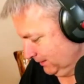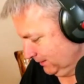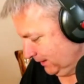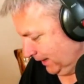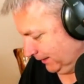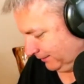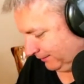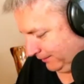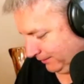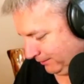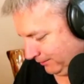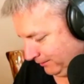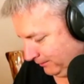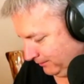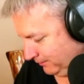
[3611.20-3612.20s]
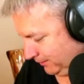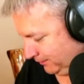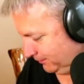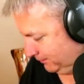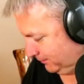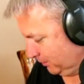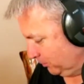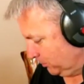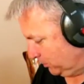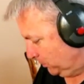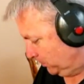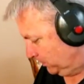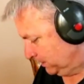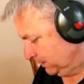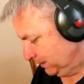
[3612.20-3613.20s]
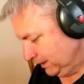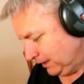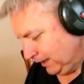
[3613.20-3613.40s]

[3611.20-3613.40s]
this is so cool.